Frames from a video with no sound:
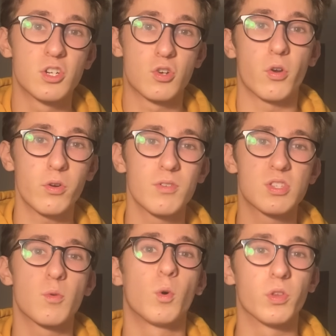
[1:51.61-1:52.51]
Donna is
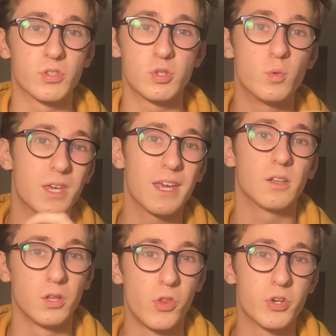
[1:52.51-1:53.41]
the one to
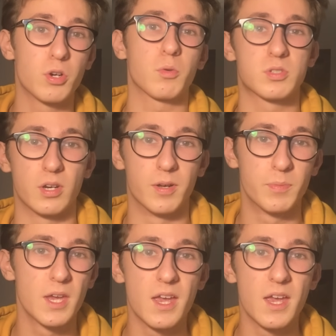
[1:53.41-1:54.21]
kill the Doctor.